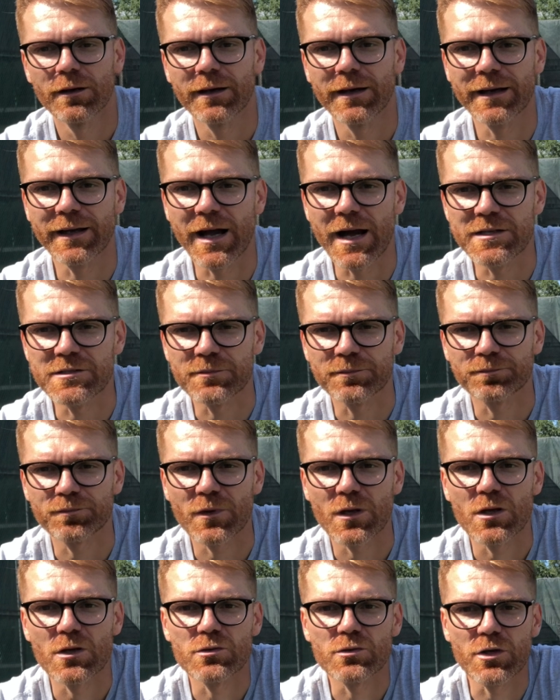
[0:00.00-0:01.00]
Hey guys,
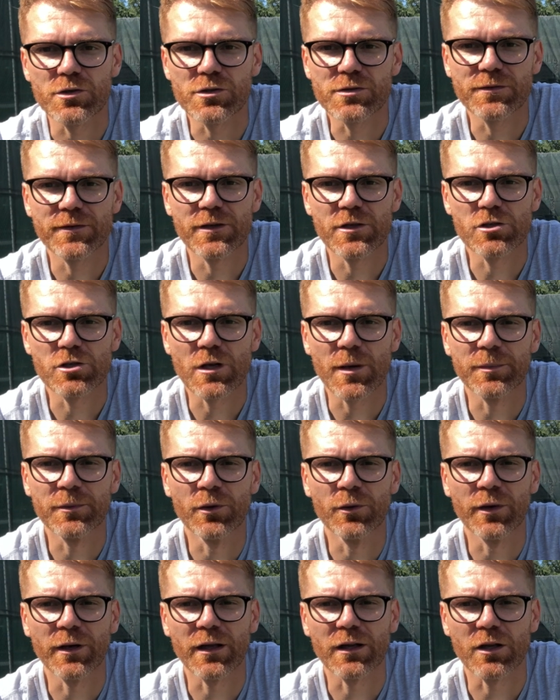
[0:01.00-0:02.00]
so I just finished up
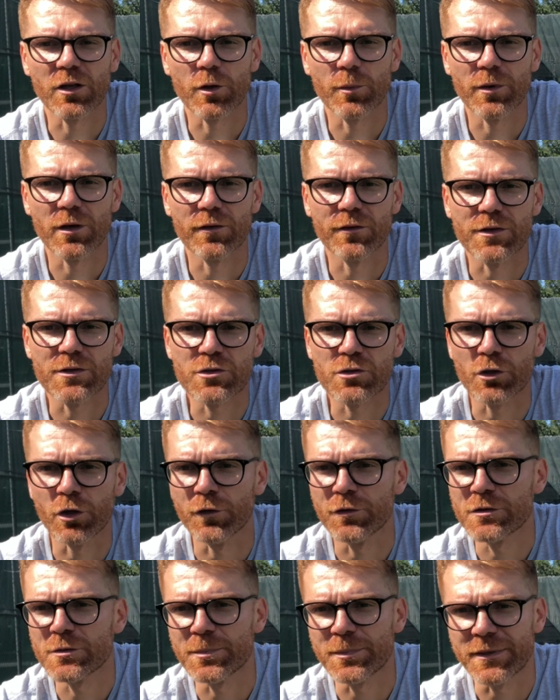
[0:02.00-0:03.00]
doing a little bit of a
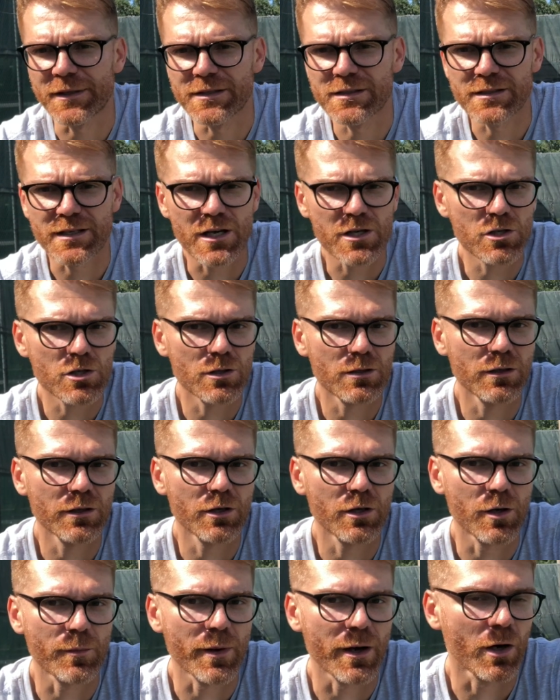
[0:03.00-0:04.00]
serve speed session
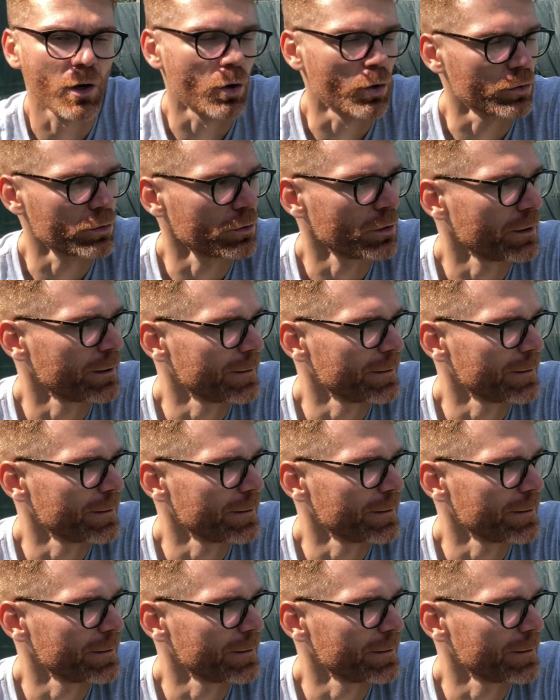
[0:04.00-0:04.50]
here on my own,